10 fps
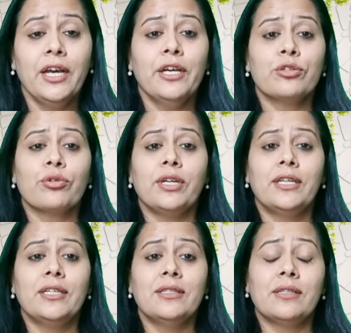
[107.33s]
So
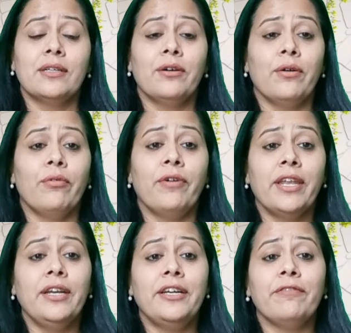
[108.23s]
it is
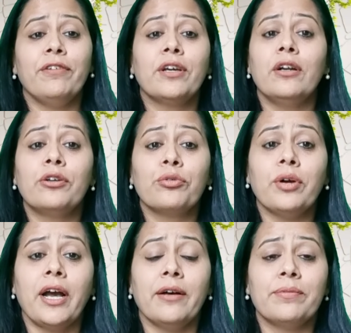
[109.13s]
very difficult to
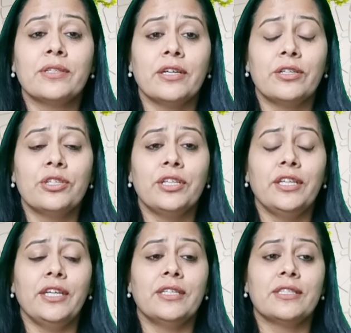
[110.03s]
have
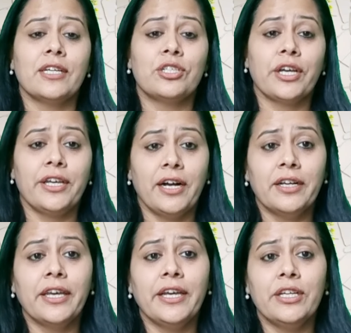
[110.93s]
surgery in such a
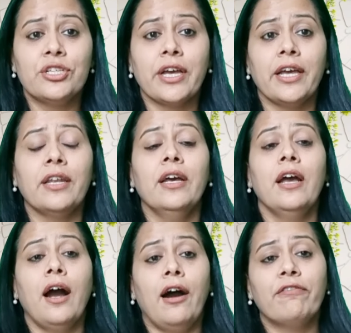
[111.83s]
young age, and
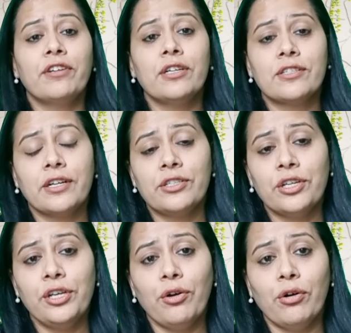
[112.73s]
after
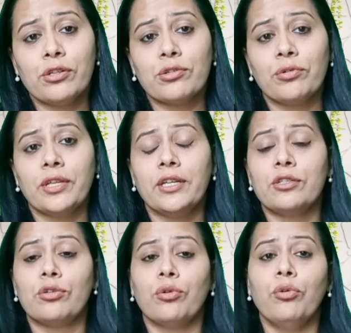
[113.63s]
surgery also there
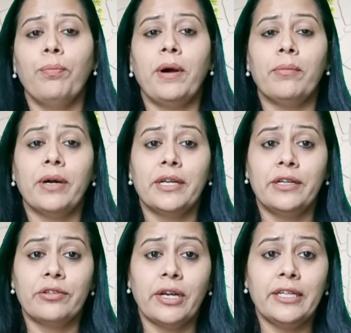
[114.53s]
is no
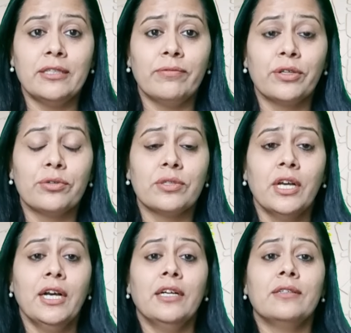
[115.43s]
permanent release, because
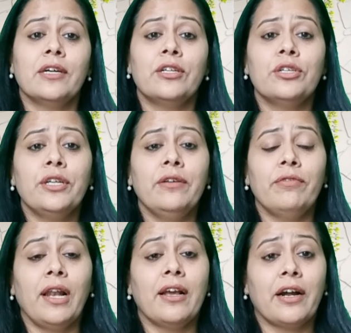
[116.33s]
surgery
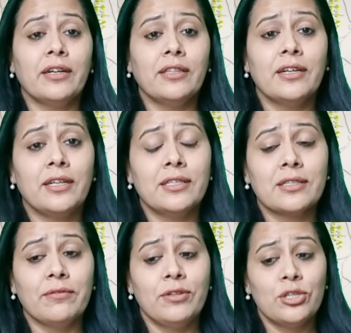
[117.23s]
will cut the
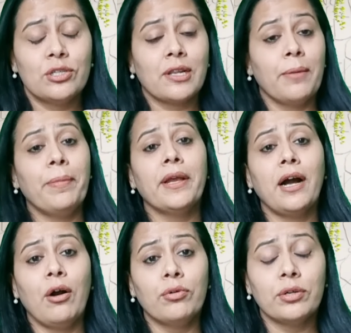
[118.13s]
disc which is slipping
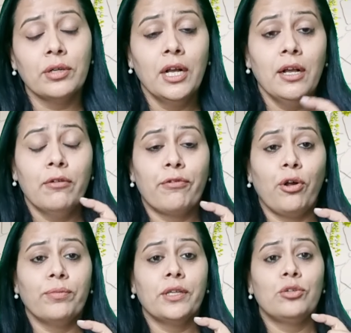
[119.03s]
out from the